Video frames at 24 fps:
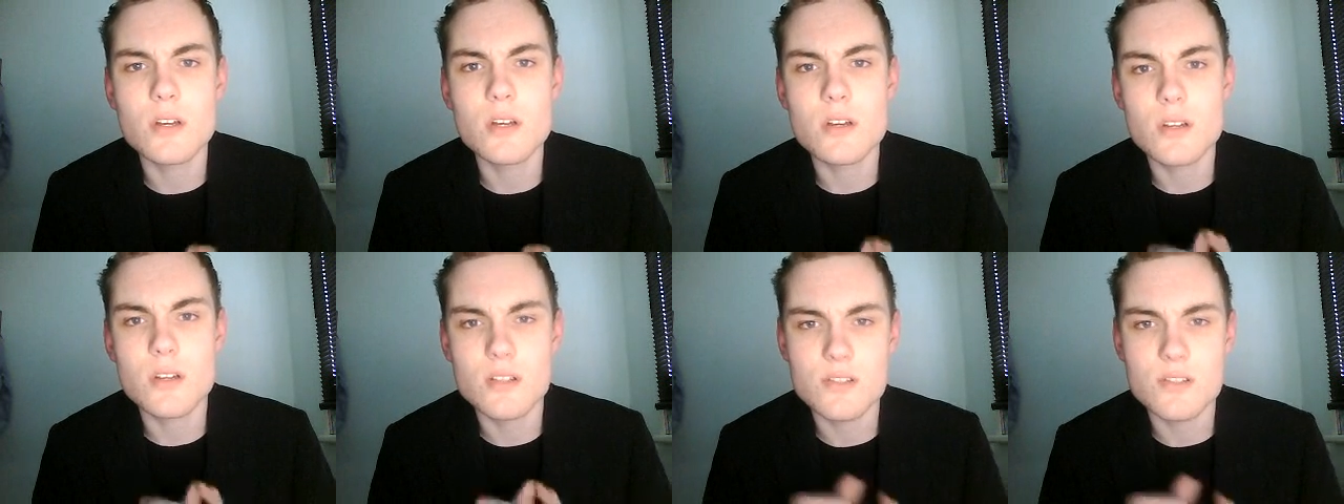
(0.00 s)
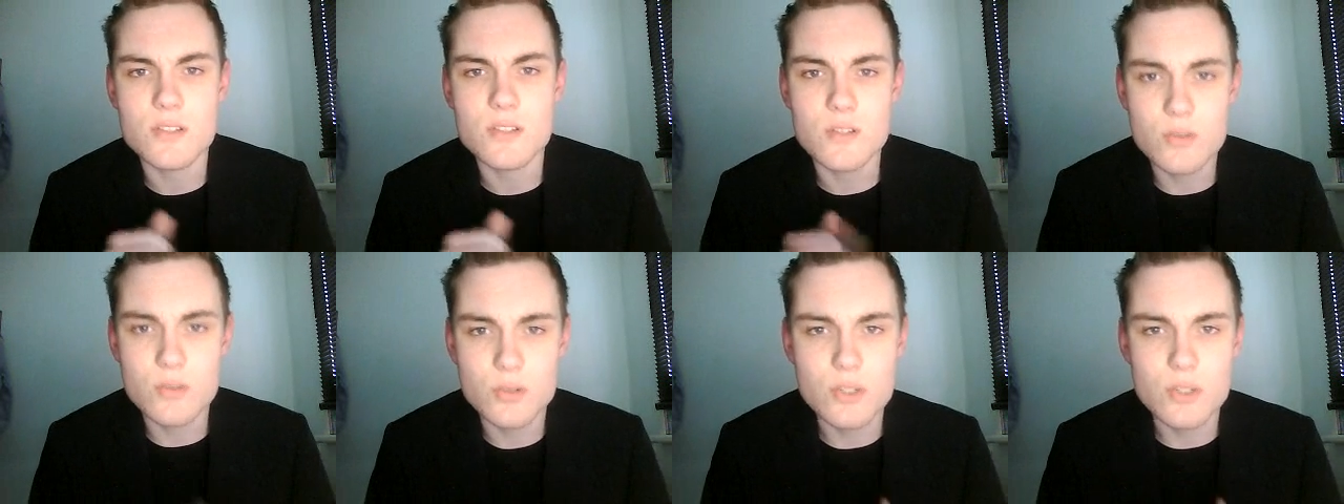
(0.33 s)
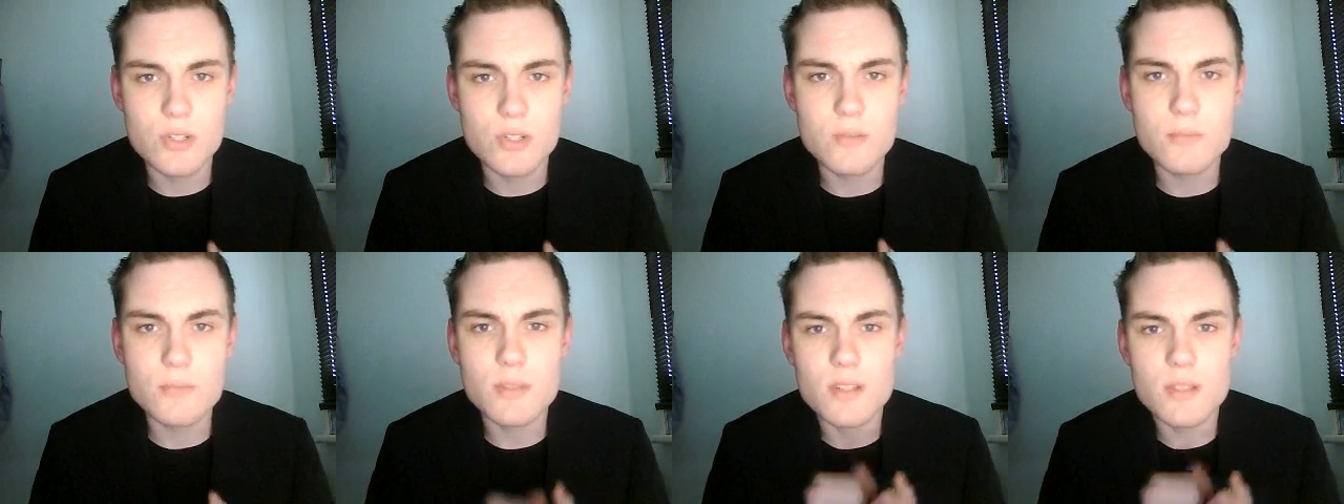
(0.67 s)

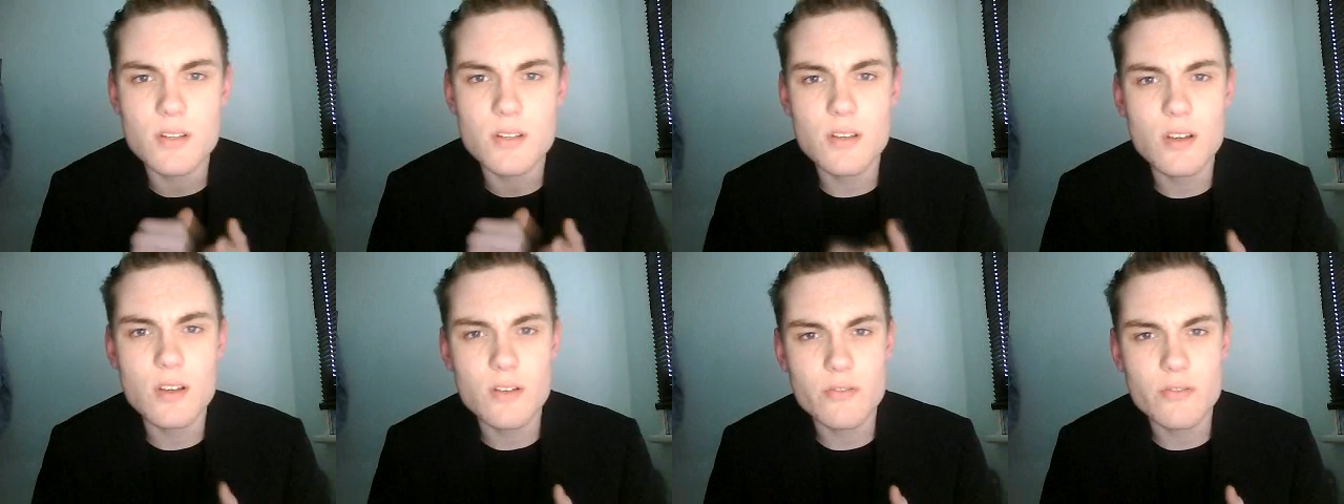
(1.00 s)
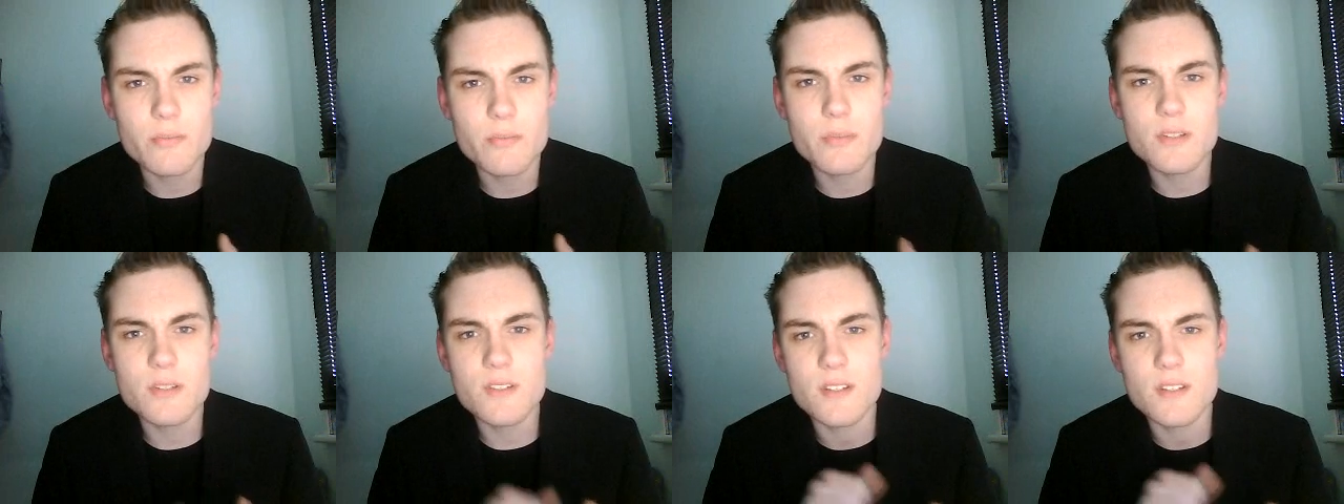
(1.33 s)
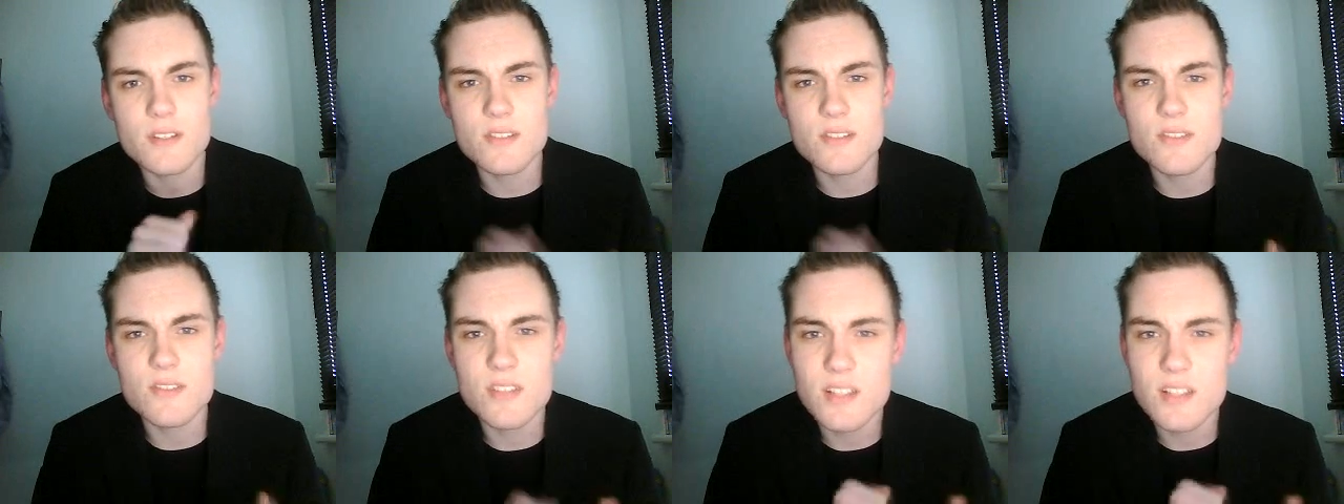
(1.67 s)
constitution, but the government and
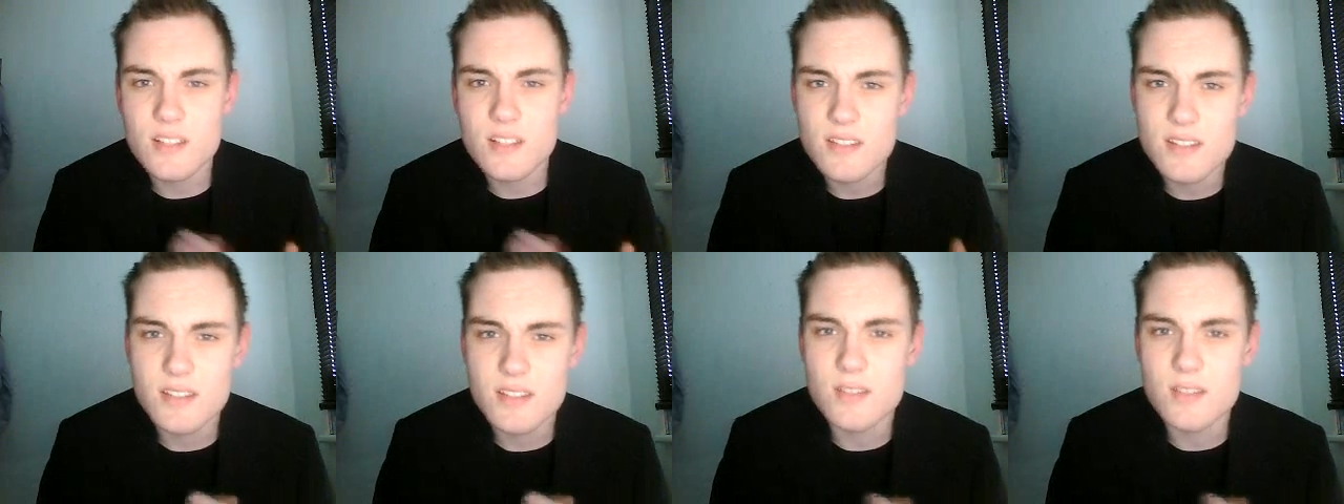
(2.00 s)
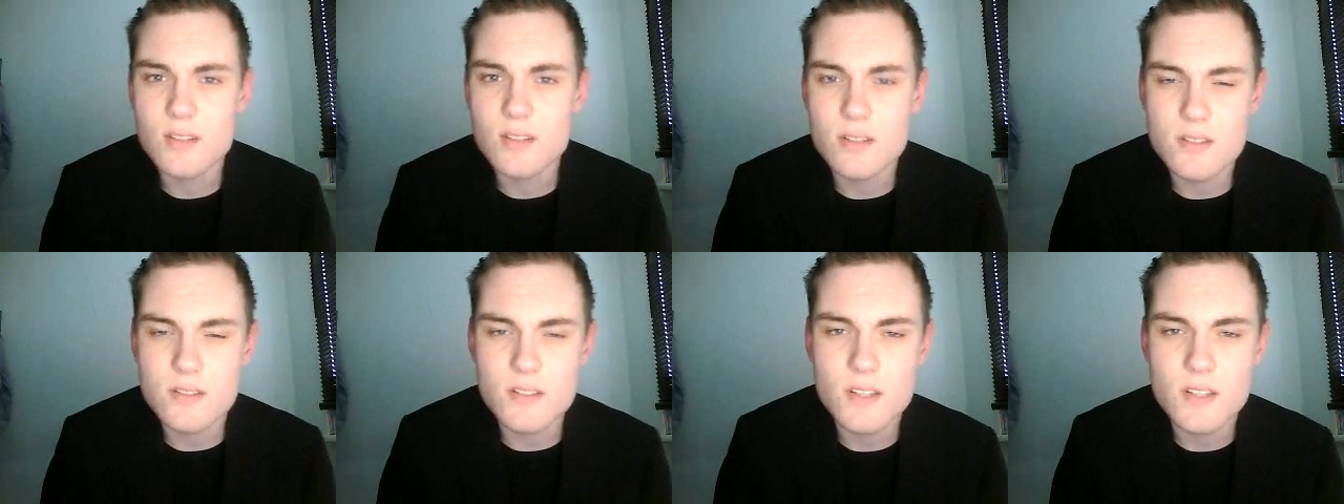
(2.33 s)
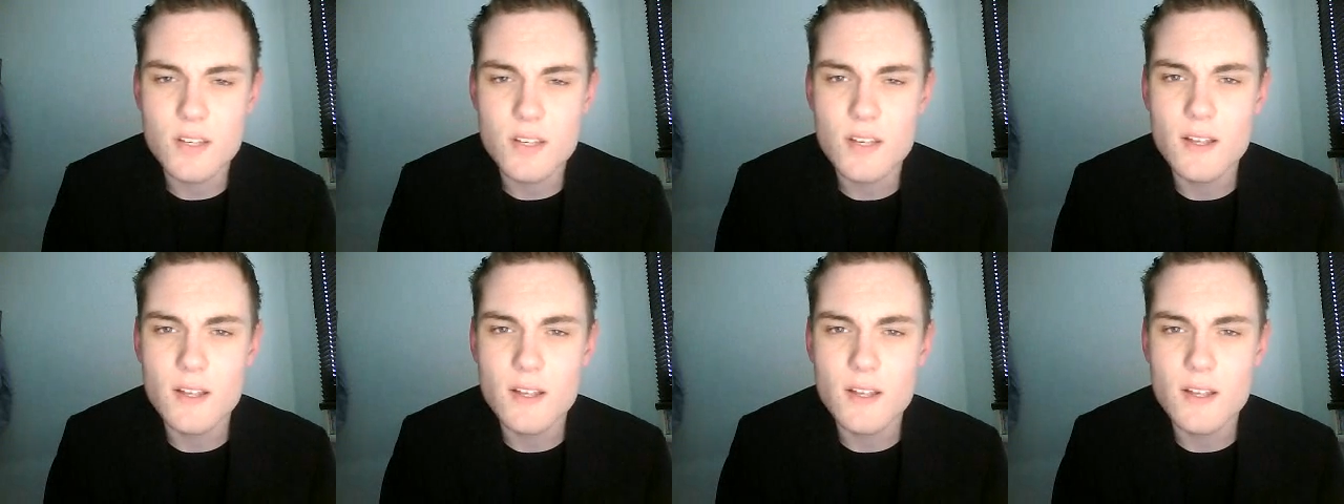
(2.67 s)
the Senate cannot